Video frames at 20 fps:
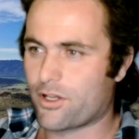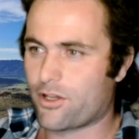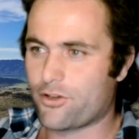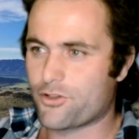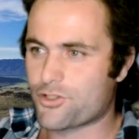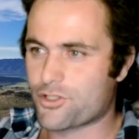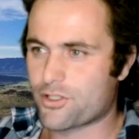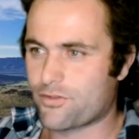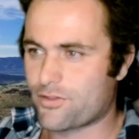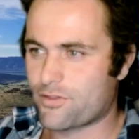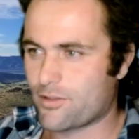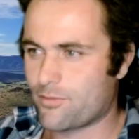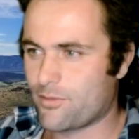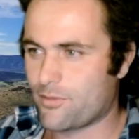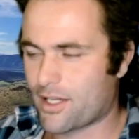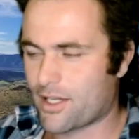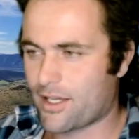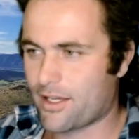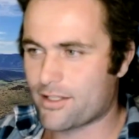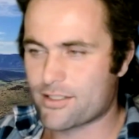to go shifting
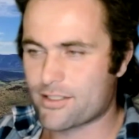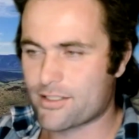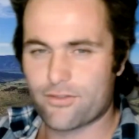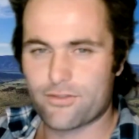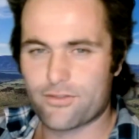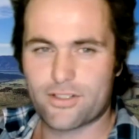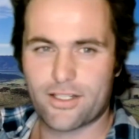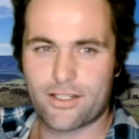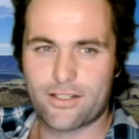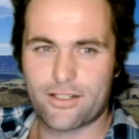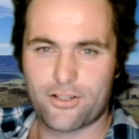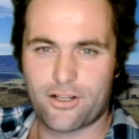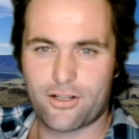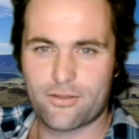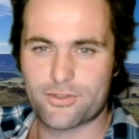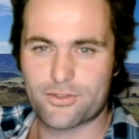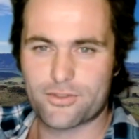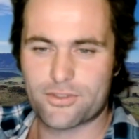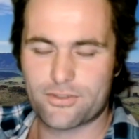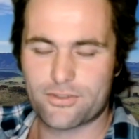my cow 17
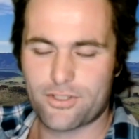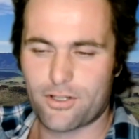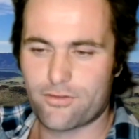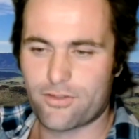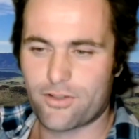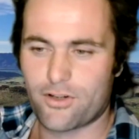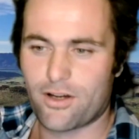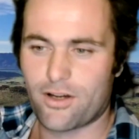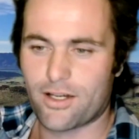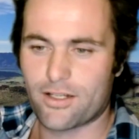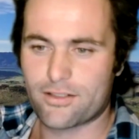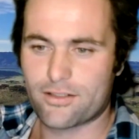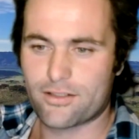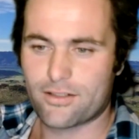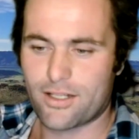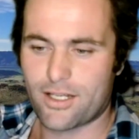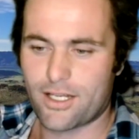times overnight.